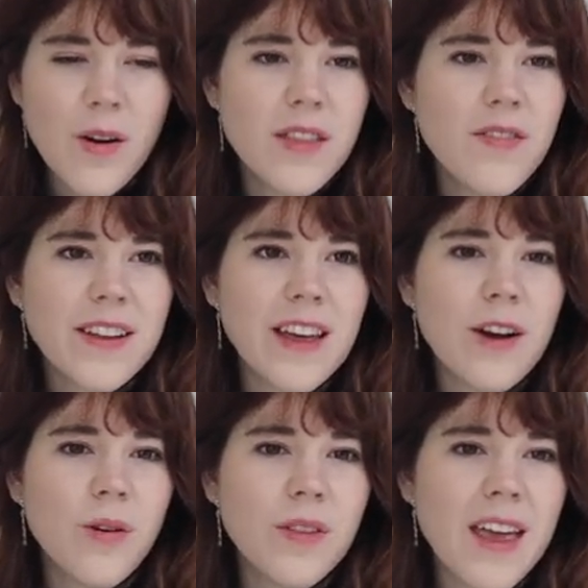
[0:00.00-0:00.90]
and the fact that
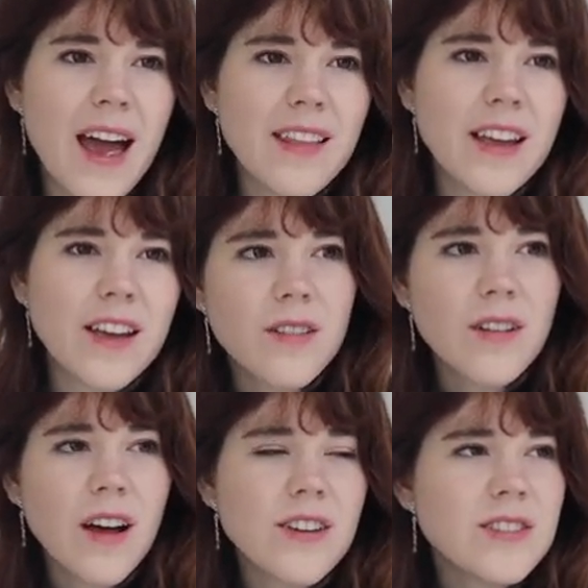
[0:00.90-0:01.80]
I only had, like,
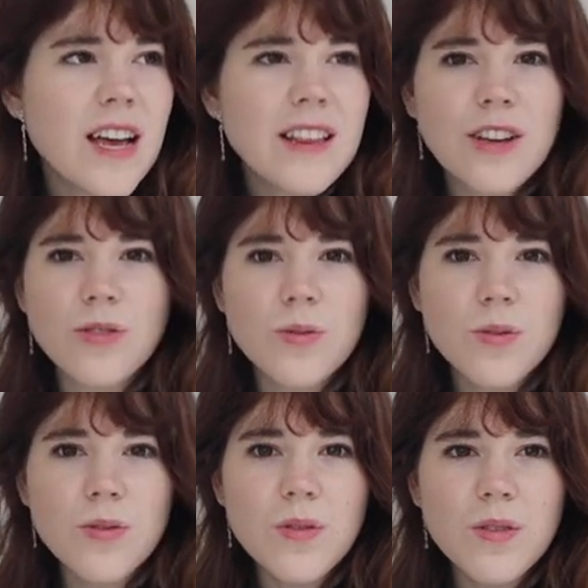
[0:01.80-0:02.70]
I just had, like,
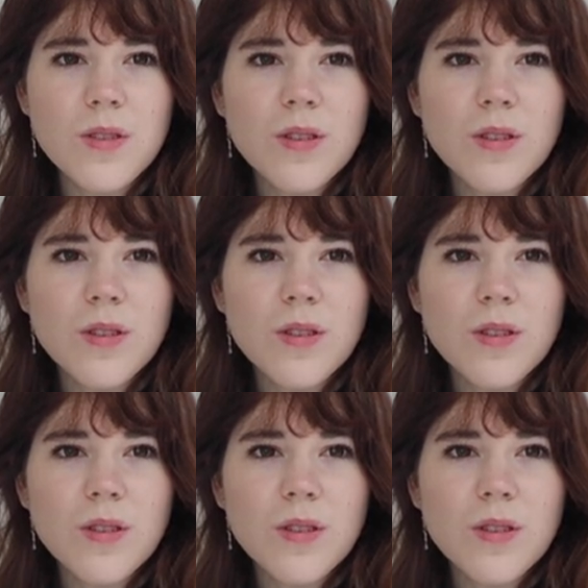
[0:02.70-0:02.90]
doyu?